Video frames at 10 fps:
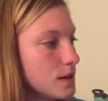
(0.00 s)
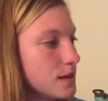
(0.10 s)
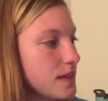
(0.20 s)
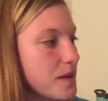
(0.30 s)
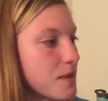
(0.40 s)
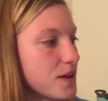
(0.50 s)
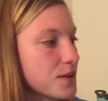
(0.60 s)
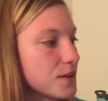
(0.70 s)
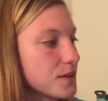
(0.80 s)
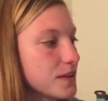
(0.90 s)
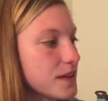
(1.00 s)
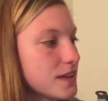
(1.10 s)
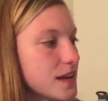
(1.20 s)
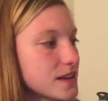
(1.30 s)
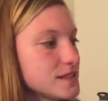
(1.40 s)
They met early the
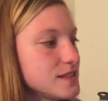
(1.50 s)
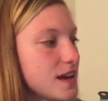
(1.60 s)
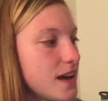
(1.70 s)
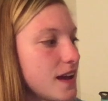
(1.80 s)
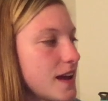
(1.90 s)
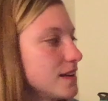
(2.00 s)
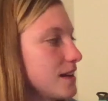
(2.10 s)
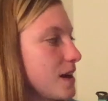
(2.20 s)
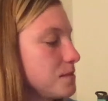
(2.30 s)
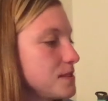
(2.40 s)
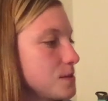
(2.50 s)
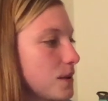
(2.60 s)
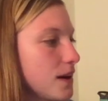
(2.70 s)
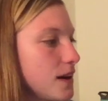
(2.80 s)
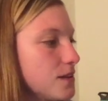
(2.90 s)
next day at an empty
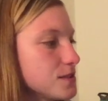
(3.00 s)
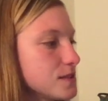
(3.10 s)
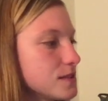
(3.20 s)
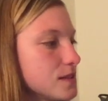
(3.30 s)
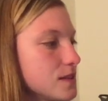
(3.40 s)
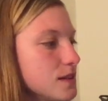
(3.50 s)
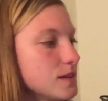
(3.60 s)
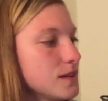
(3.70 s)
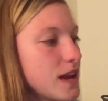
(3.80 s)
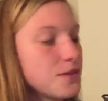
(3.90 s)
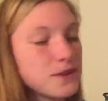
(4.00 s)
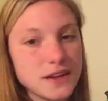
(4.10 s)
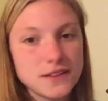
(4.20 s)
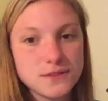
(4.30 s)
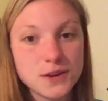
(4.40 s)
warehouse. Henry
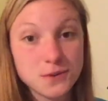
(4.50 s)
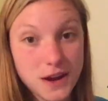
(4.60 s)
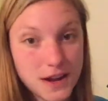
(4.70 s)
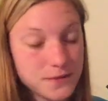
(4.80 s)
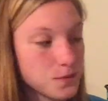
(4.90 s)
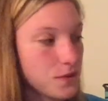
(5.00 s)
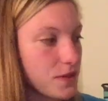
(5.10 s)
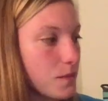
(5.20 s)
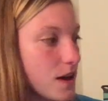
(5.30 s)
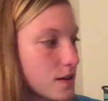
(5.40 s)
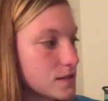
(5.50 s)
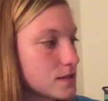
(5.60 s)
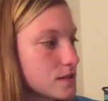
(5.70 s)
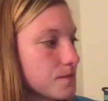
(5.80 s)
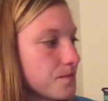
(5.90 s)
arrived with a
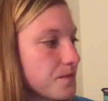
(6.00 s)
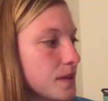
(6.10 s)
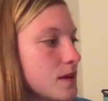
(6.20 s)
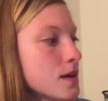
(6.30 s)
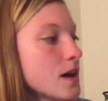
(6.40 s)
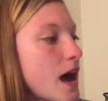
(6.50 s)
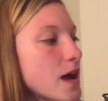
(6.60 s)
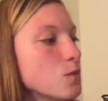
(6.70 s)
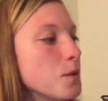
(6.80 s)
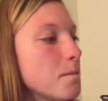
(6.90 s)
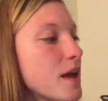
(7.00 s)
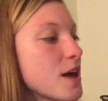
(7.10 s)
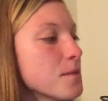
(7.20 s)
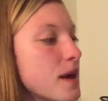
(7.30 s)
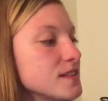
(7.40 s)
box. "I will
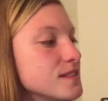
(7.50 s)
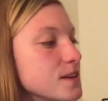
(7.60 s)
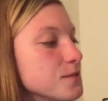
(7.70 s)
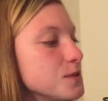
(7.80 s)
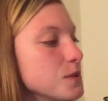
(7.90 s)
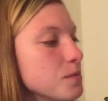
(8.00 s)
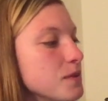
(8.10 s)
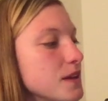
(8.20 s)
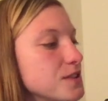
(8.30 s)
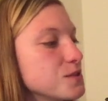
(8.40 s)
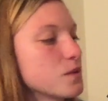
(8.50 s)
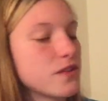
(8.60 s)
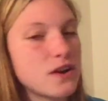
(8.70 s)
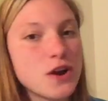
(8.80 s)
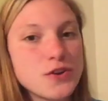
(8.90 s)
mail myself to a place where
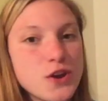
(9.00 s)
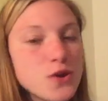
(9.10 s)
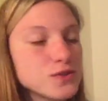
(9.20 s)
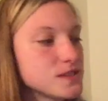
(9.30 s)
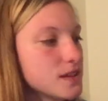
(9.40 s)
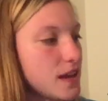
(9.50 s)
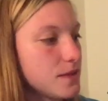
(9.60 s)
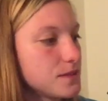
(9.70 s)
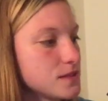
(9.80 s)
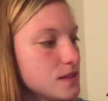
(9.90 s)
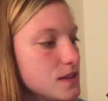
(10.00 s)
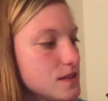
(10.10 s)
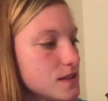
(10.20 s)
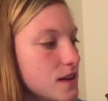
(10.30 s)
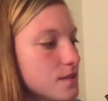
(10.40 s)
there are no slaves," he
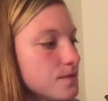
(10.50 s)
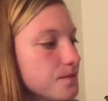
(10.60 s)
said.